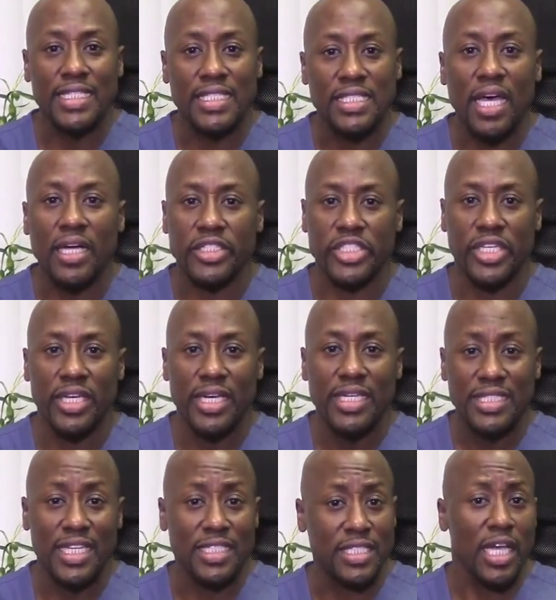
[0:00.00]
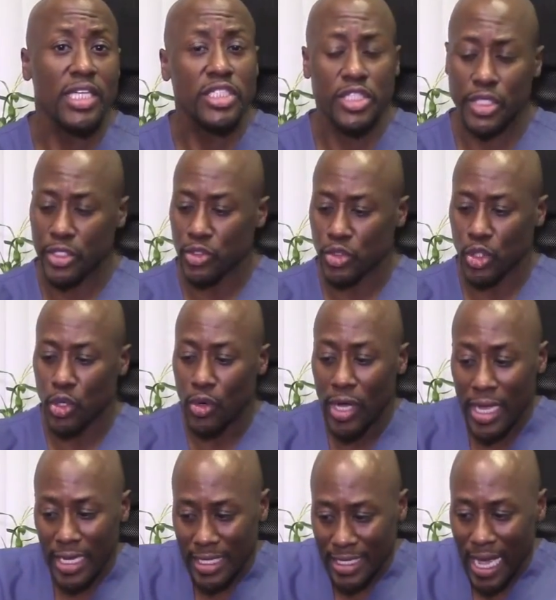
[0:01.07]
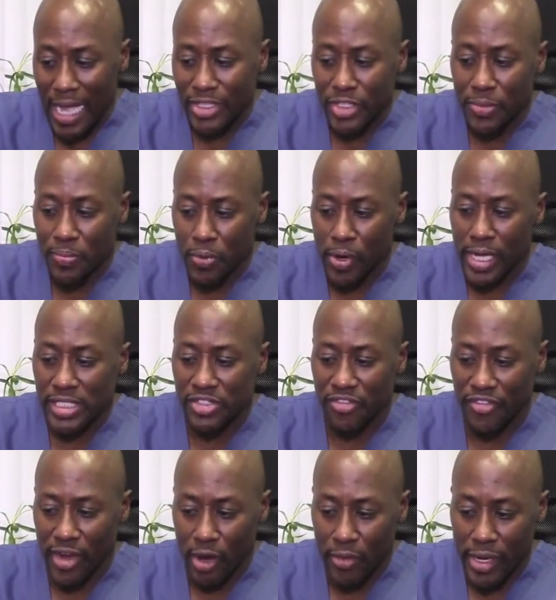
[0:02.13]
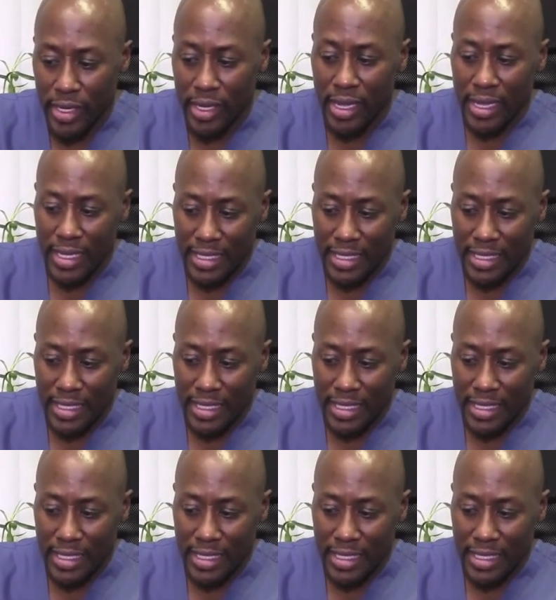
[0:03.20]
touch the control. Not to press very